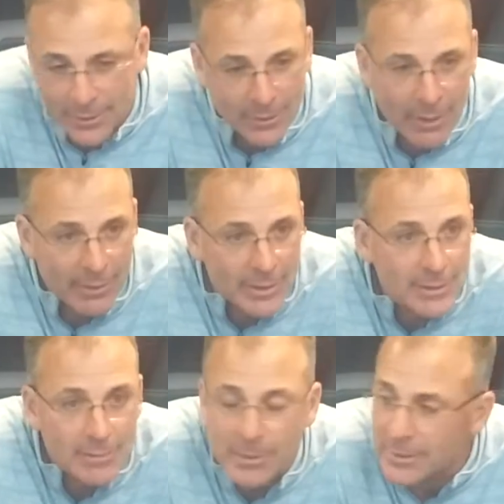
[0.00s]
You know how it is.
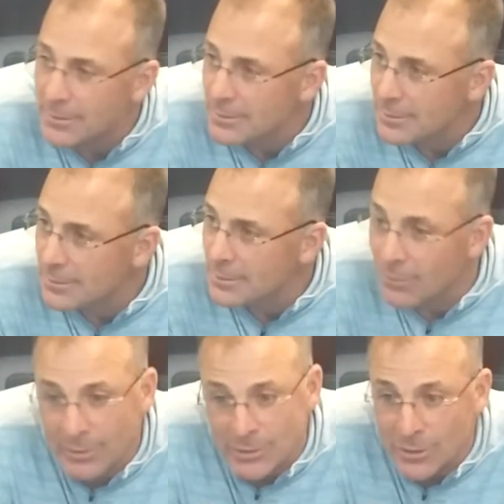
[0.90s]
I mean,
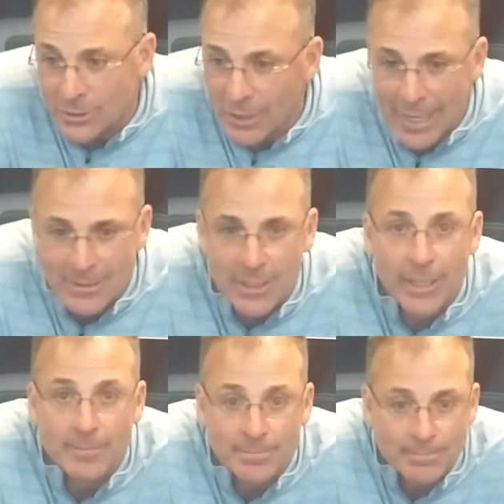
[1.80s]
you're always good as your last
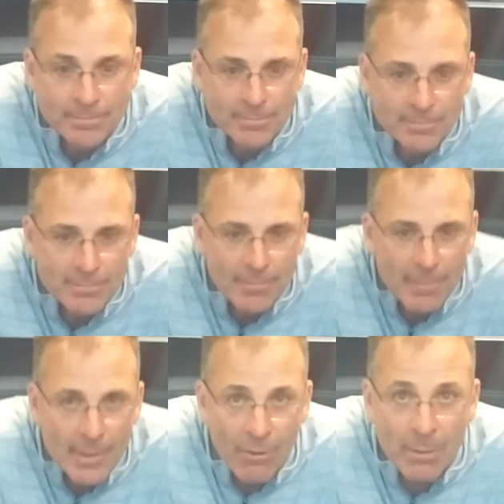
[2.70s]
game.
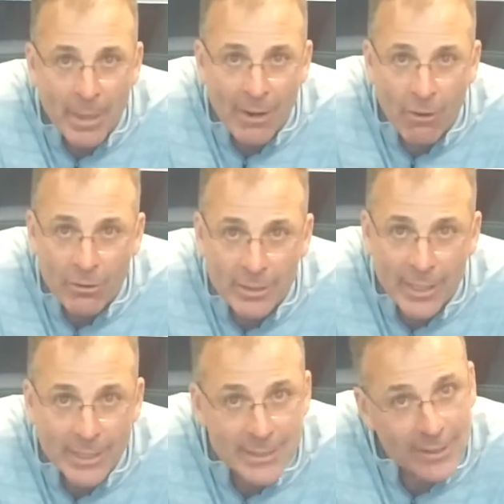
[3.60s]
You read a bad article
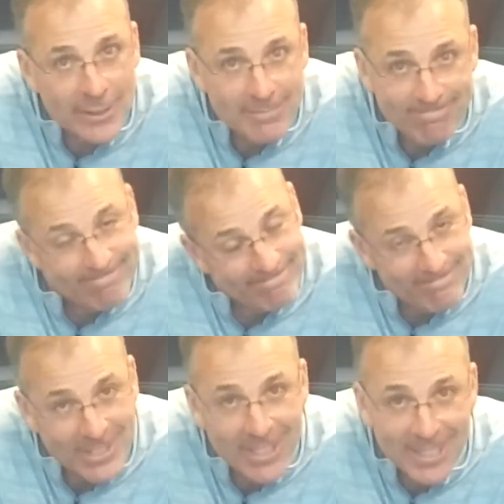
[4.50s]
today, Jerry?
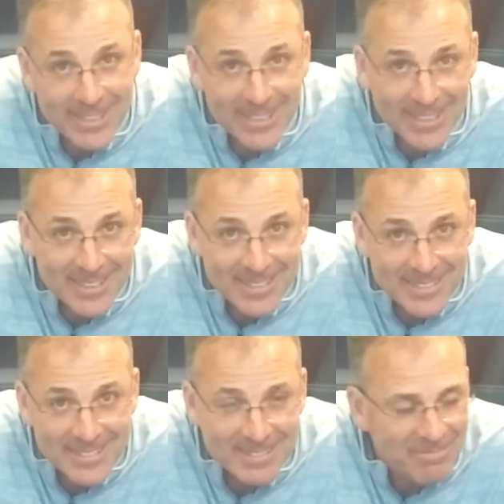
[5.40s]
Good luck
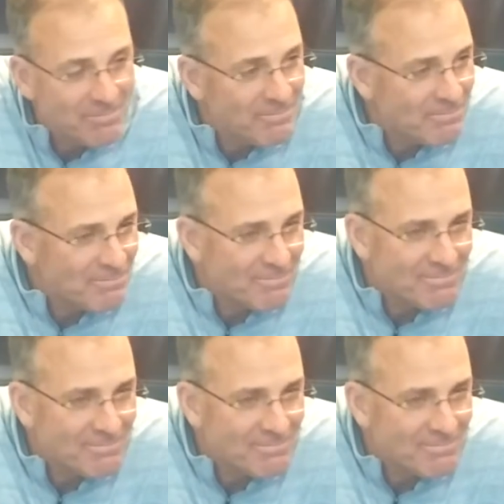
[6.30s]
to you.